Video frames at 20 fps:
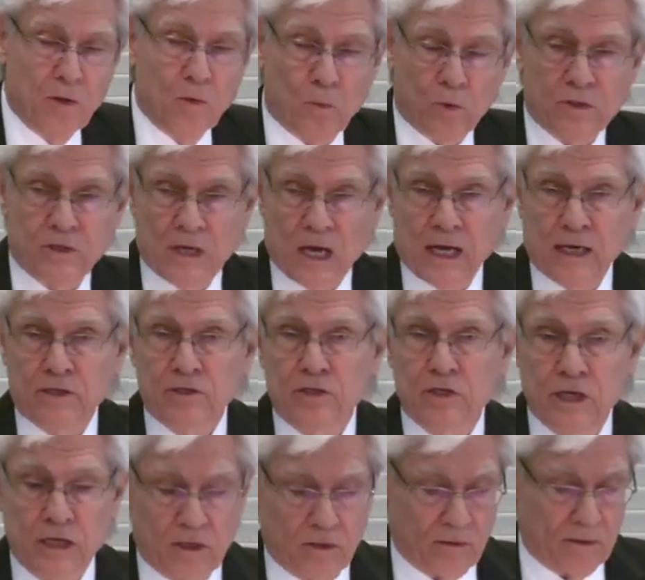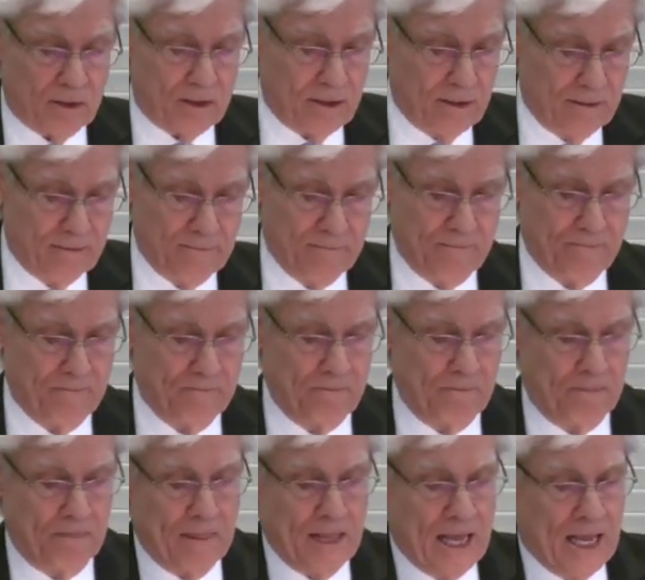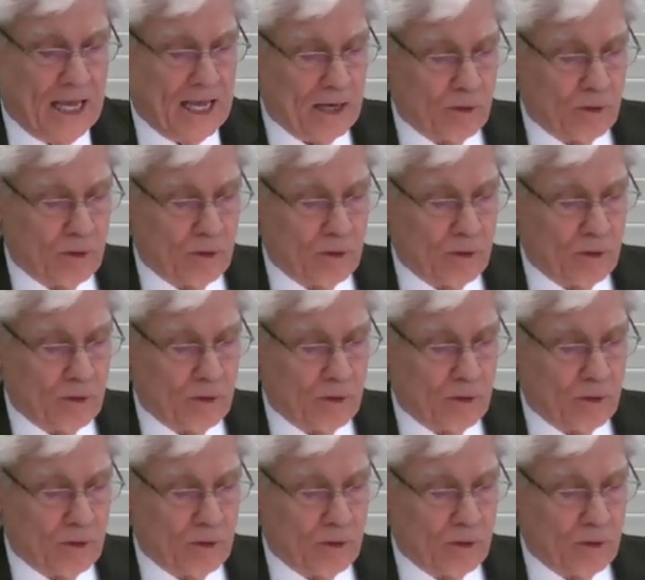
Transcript: was not a secret. It